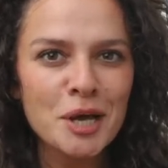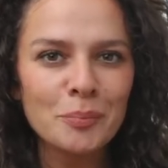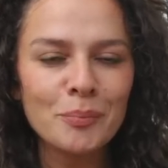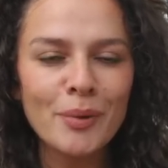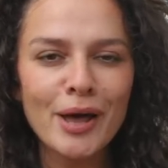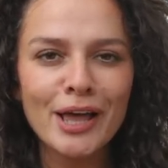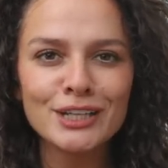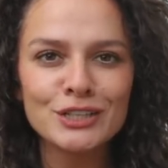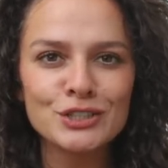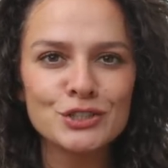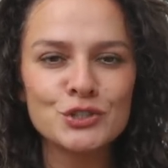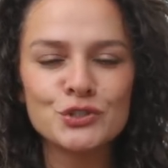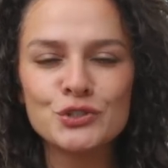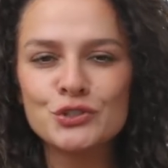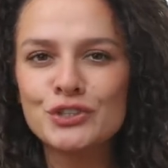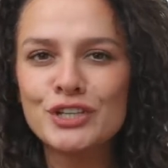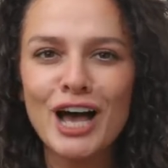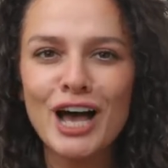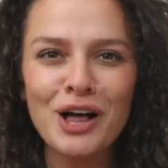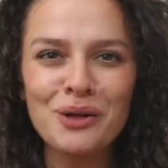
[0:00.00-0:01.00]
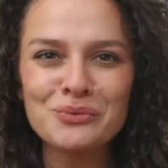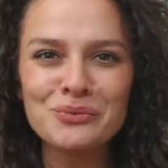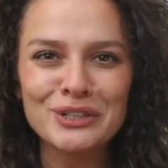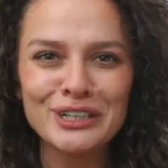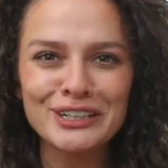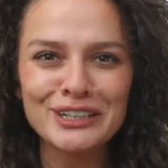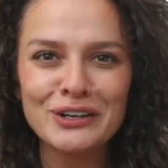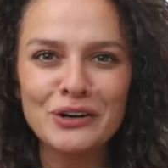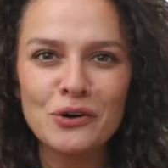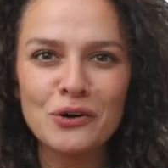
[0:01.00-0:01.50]
but do not
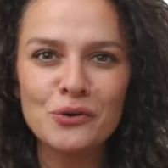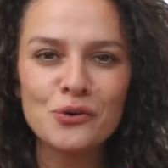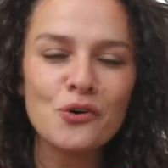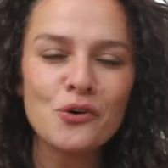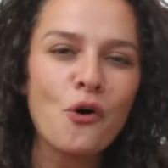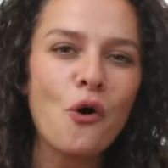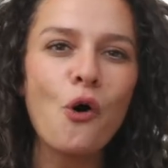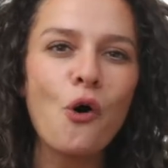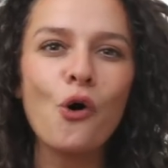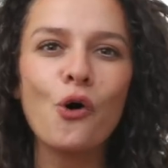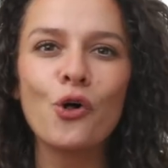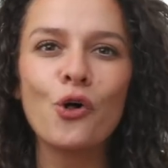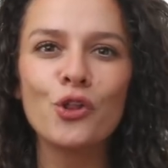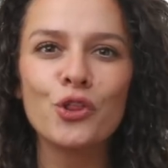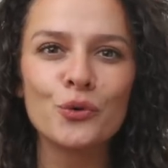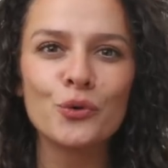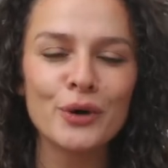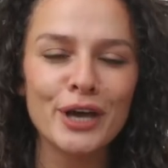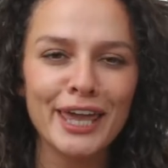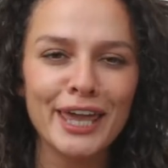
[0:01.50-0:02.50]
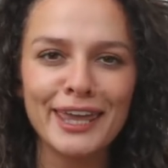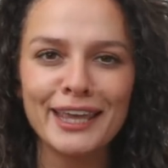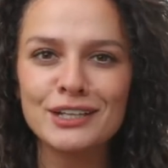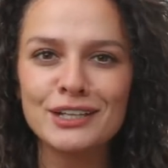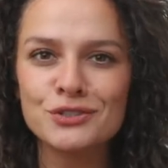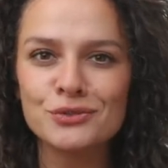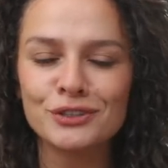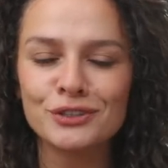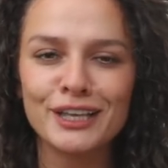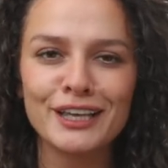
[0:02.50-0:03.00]
want to go all the way
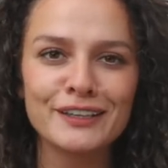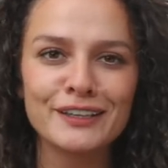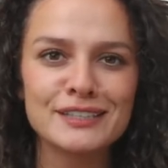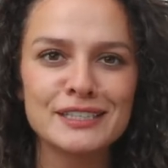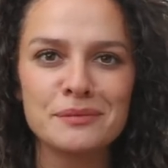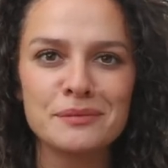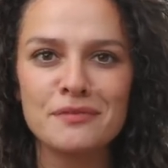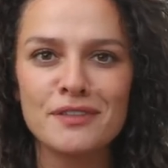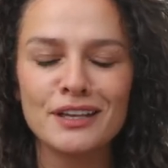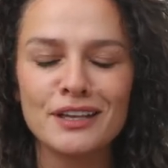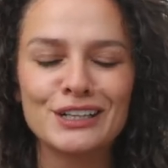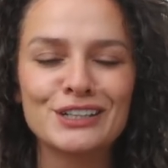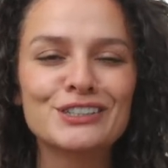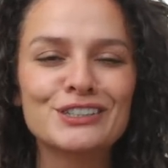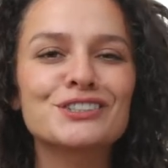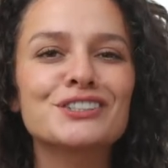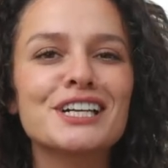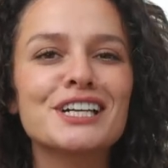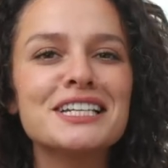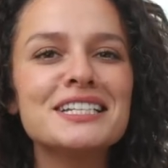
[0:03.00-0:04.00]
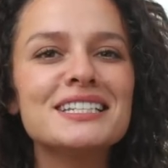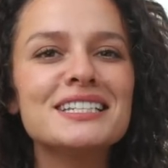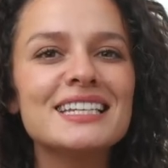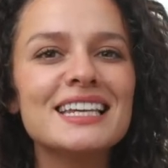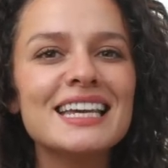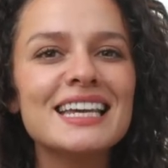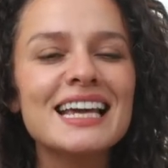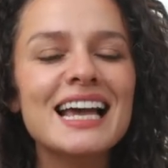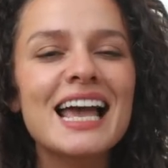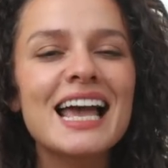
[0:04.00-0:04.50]
into like something
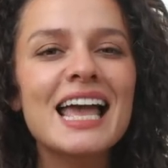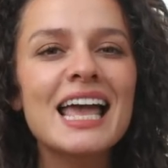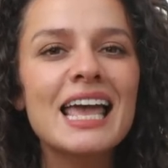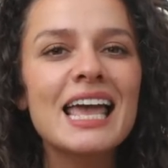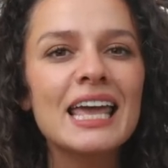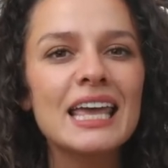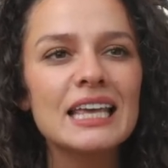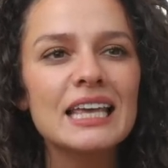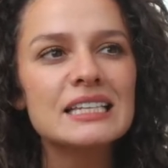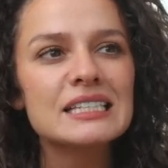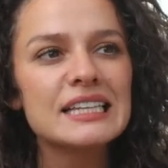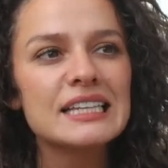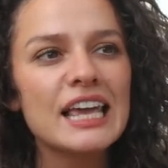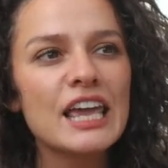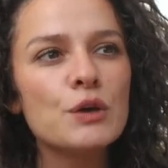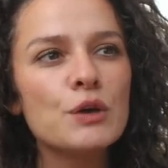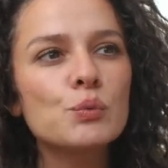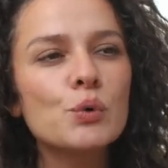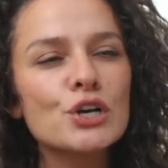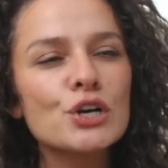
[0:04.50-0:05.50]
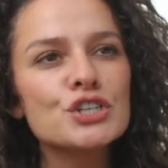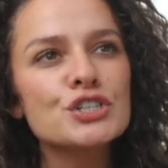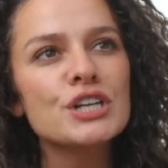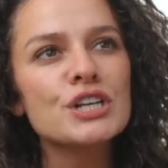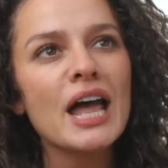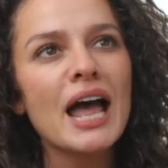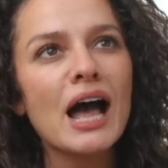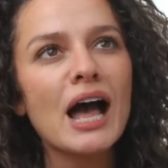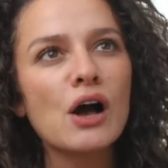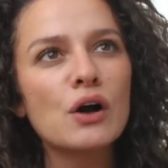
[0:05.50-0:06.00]
crazy, is a
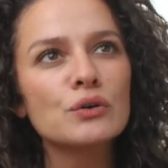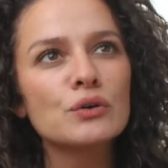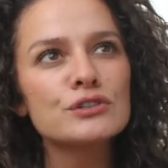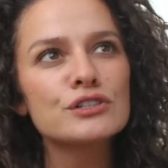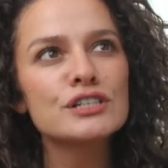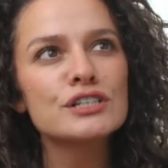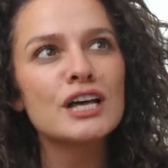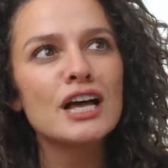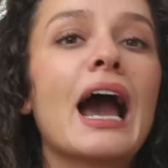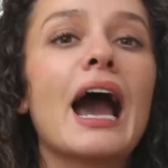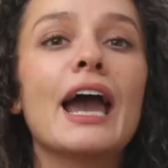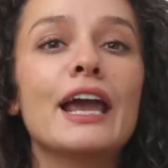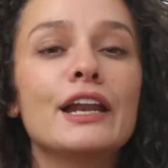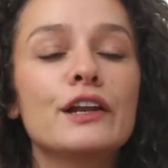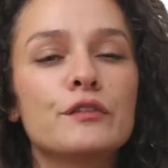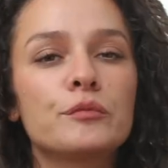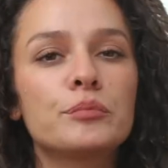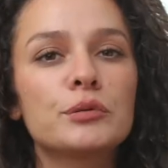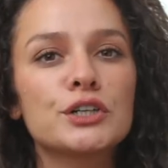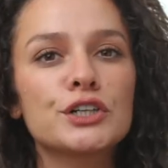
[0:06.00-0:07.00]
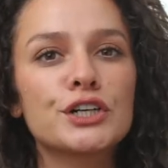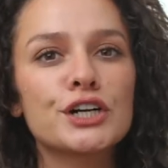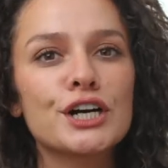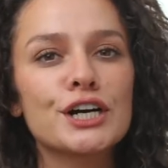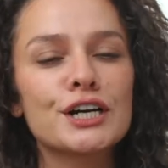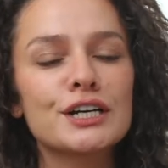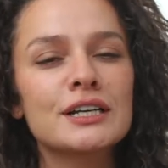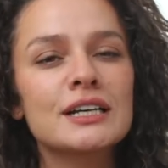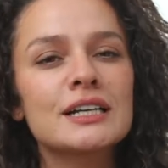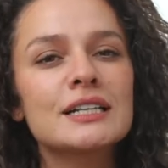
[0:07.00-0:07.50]
washed out, kind of
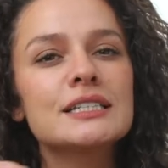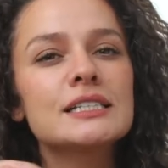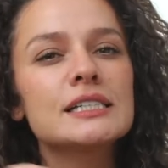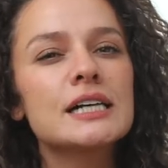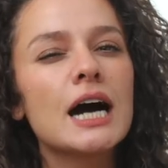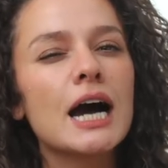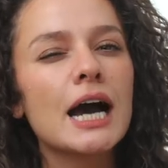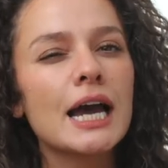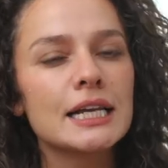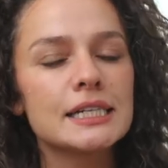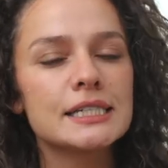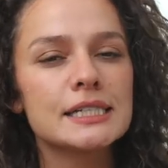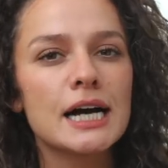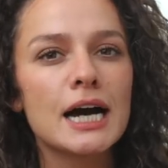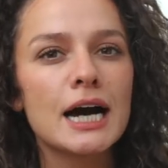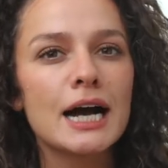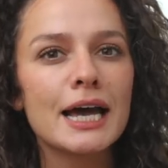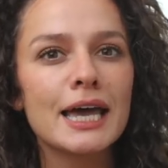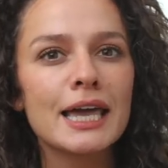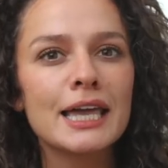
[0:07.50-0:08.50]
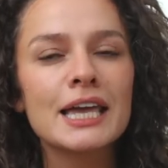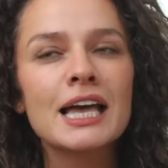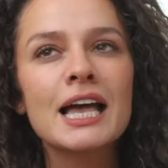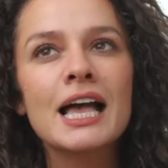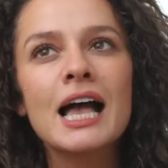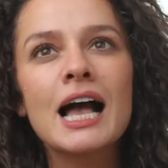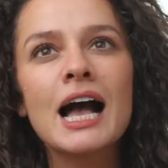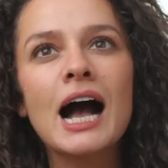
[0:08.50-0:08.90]
blurred tie-dye.